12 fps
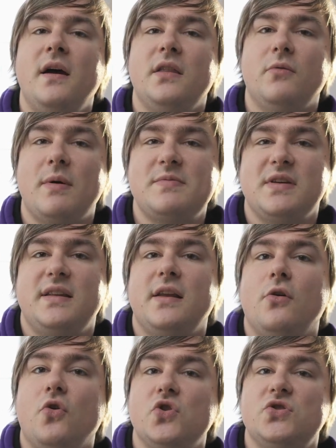the website
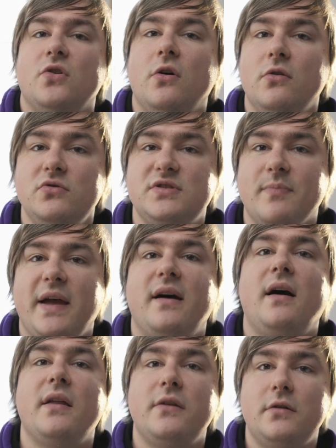that also hosts my
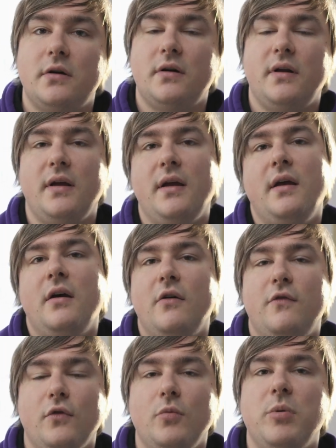other
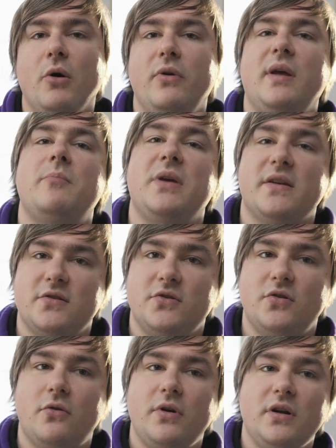full-blown MPS
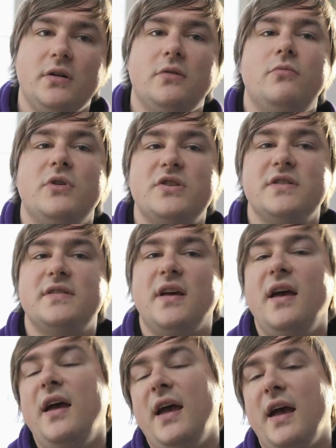tutorial, which is
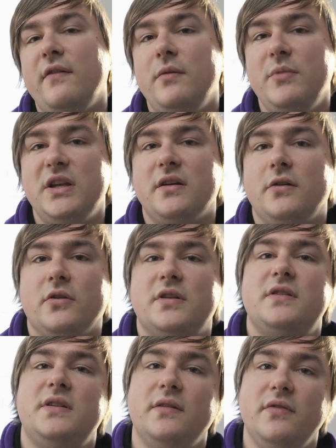
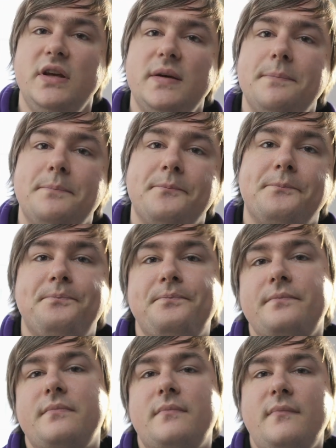heavymeter.tv.
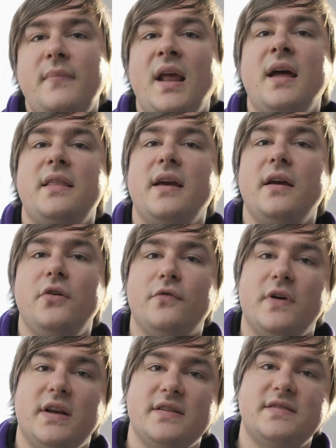And there you
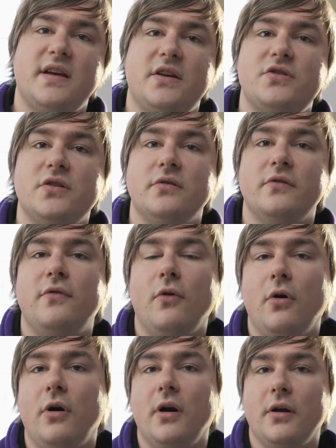find a section
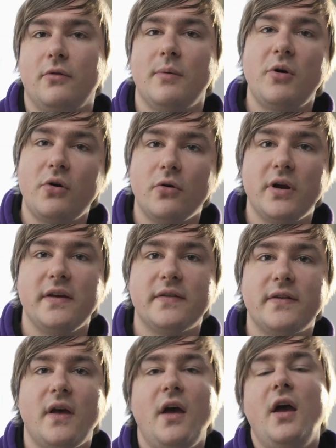for grammar
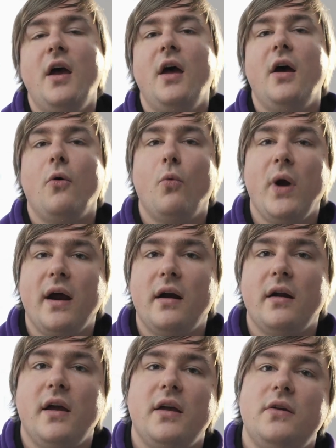cookies
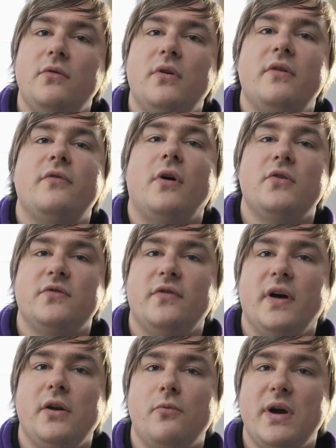where you also
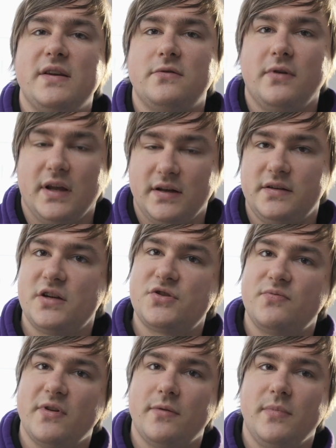find ways to get in
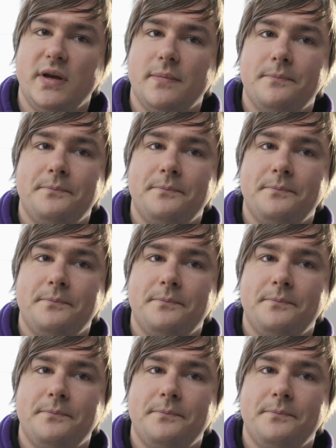touch with me.